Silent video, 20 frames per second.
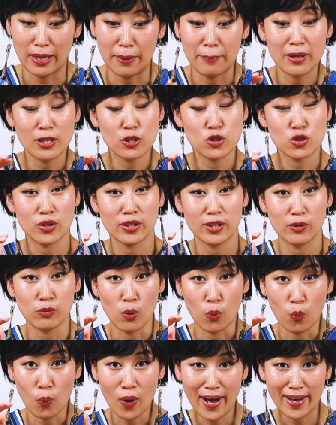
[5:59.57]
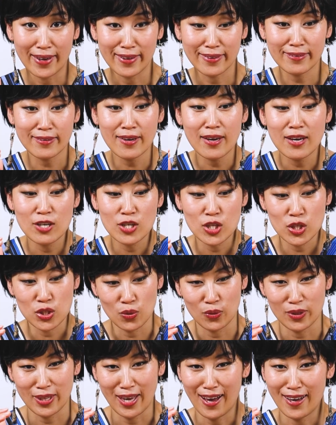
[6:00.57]
and I make sure they were wide
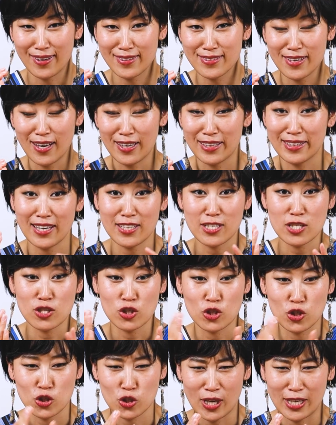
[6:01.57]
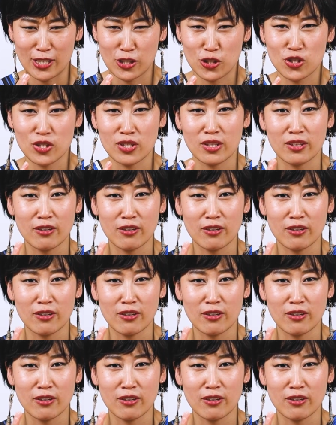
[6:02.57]
so that it doesn't stretch